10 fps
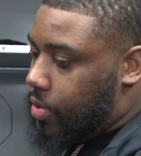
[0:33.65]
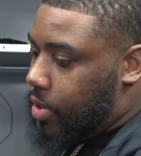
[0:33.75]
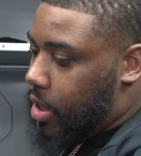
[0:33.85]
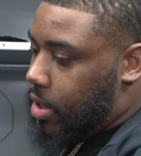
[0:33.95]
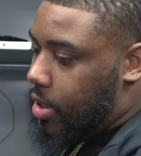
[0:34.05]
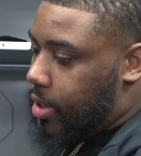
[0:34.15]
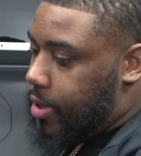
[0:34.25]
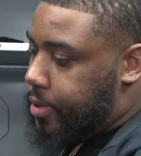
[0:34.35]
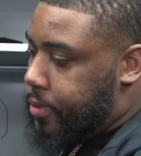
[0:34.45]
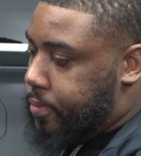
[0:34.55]
And I think,
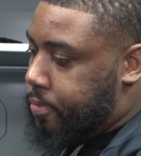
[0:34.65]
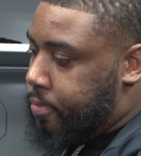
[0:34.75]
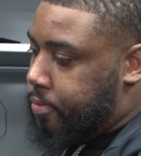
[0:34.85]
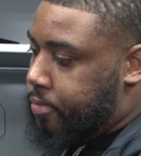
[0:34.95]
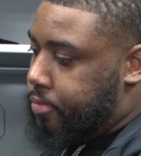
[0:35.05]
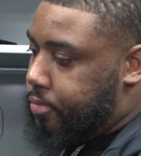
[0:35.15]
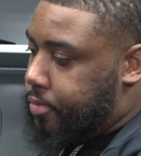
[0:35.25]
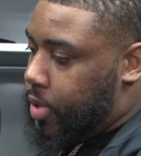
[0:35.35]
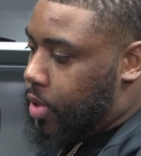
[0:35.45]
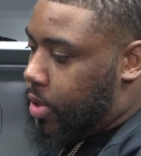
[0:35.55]

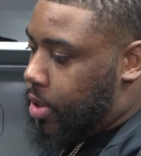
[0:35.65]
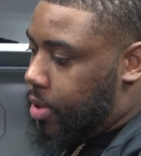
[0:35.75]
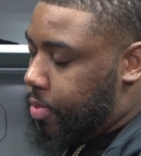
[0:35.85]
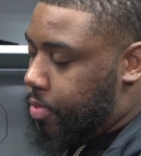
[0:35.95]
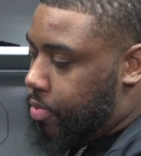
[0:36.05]
you know,